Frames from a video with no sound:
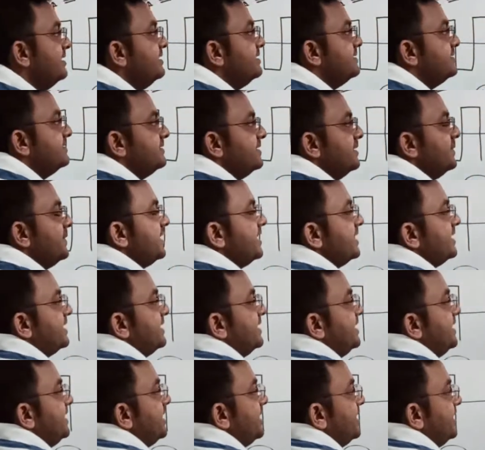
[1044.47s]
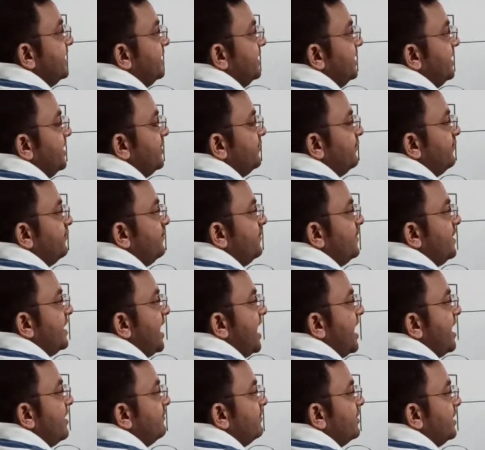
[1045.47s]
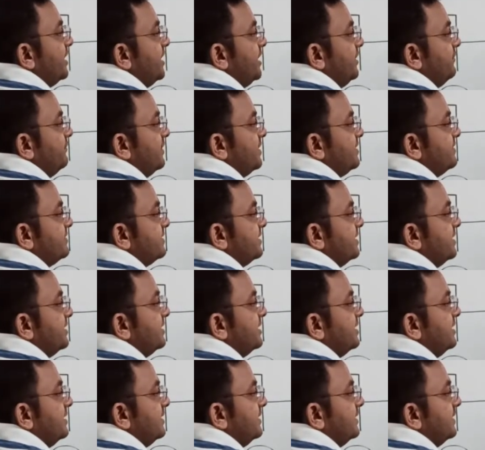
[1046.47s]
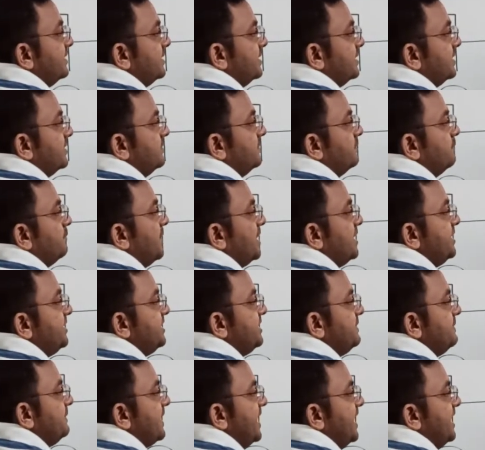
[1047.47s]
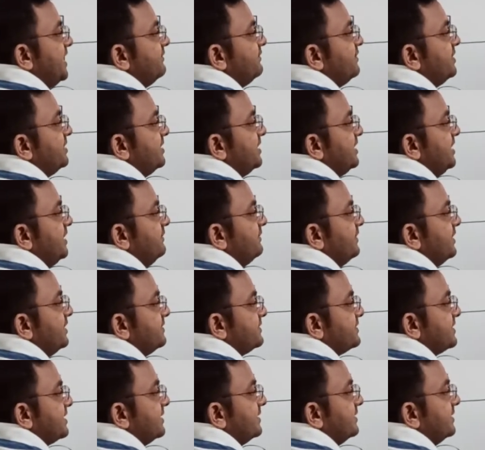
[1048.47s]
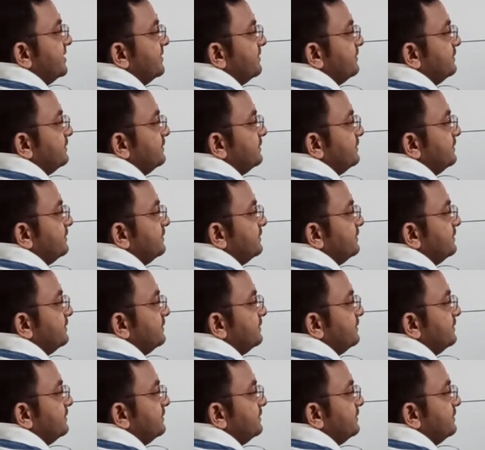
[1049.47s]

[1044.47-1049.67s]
Similarly, if we have an even signal multiplied with even signal,